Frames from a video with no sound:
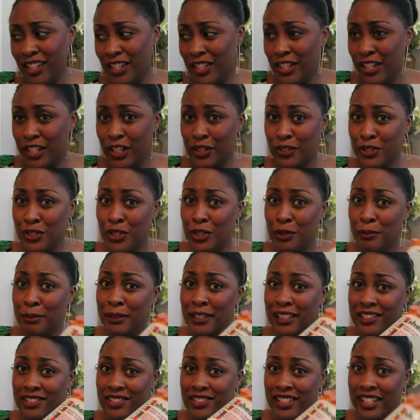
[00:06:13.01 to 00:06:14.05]
you know, two
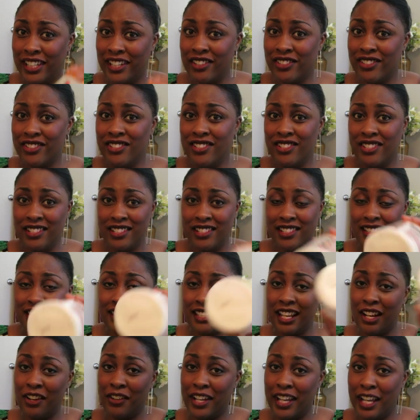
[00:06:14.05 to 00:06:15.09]
plus years to just
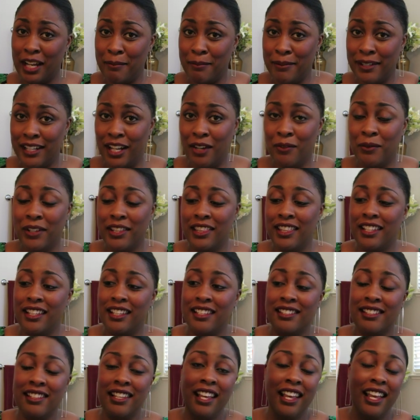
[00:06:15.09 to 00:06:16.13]
say, okay, I'm done with
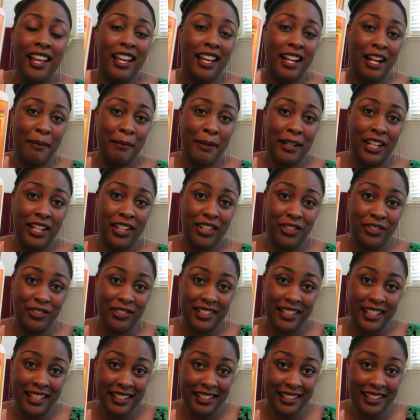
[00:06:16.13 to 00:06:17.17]
this and I'm gonna use
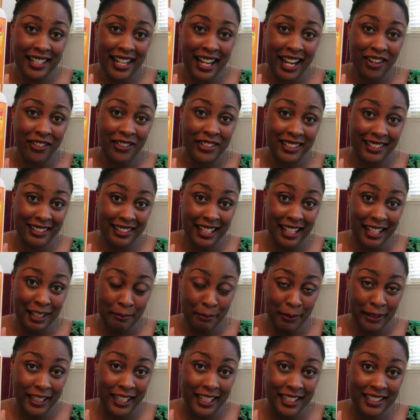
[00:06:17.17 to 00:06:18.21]
this now in, in
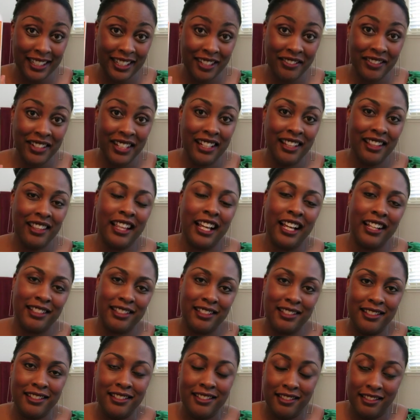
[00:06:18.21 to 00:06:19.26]
place of it,
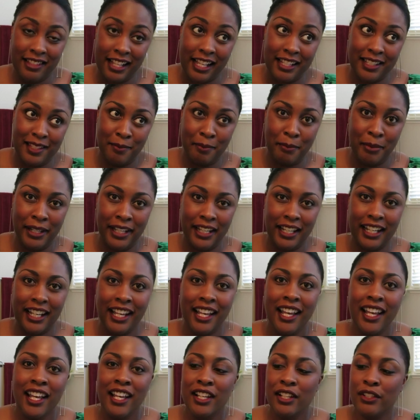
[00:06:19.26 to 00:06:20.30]
that's that's big.
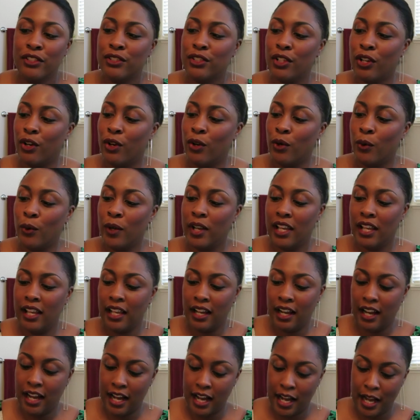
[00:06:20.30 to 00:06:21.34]
So
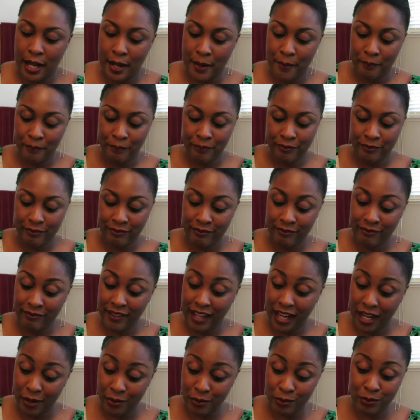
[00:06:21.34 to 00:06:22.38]
um,
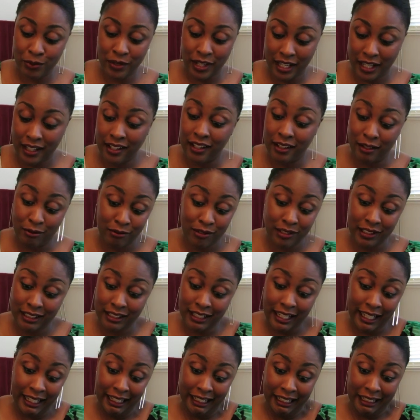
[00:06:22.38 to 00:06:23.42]
I, I, I really
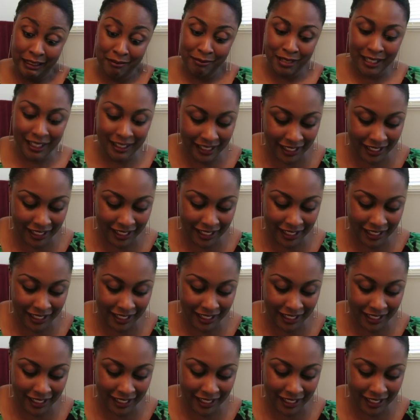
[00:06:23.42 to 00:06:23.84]
like it,